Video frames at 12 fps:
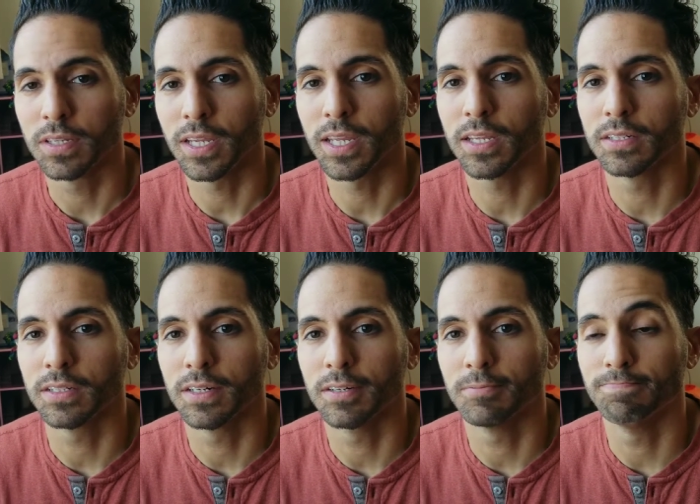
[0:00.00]

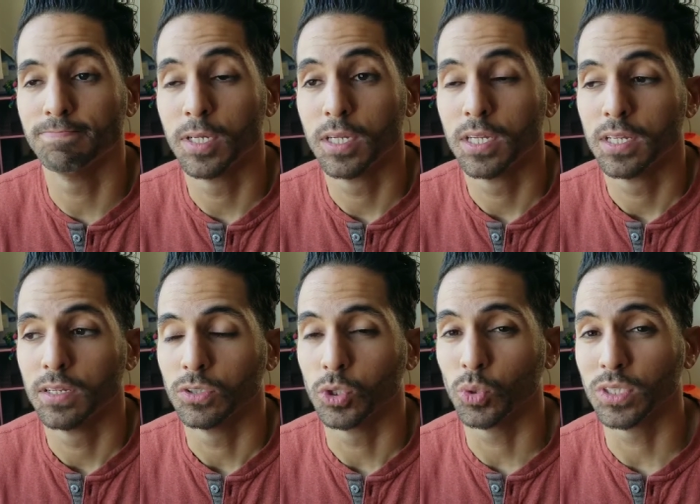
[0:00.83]
and
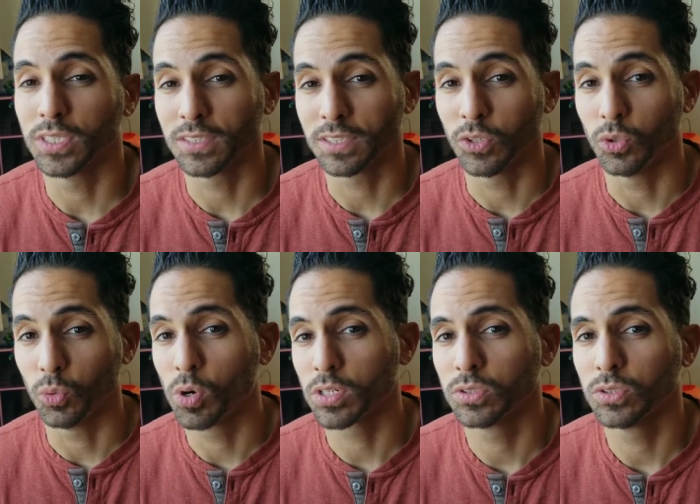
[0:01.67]
doing things that you
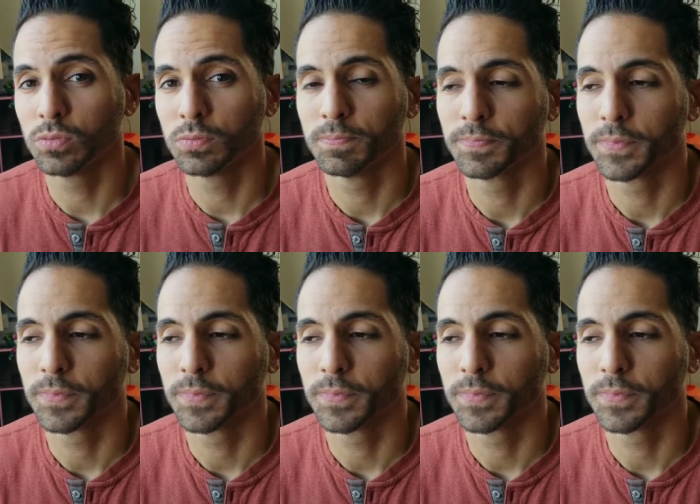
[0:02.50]
want to do